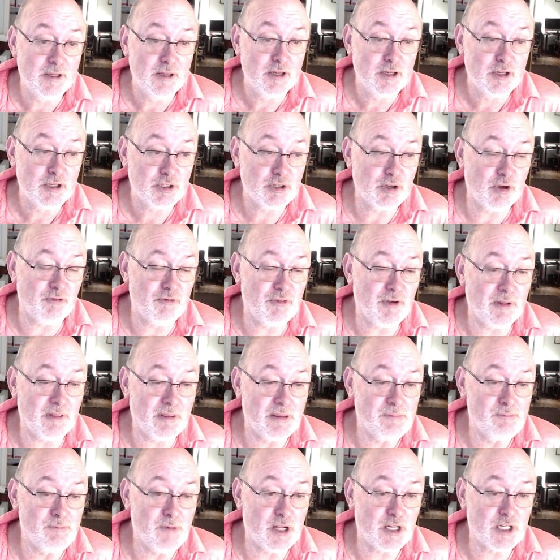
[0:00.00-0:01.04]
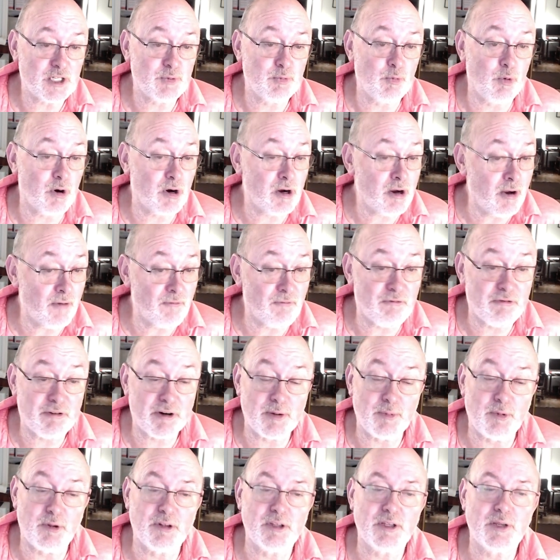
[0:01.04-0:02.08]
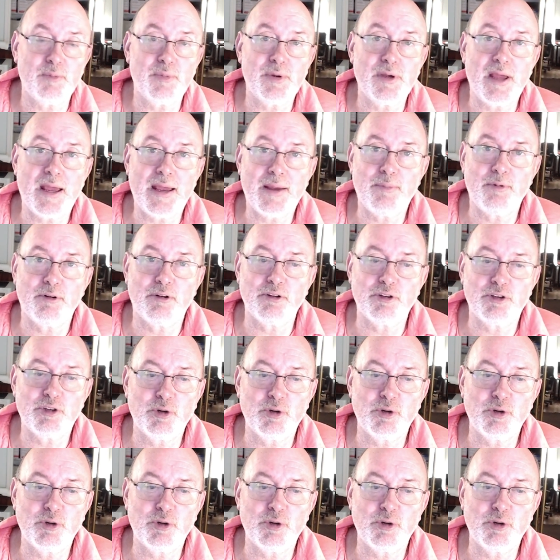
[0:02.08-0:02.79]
So feeling much more comfortable to be able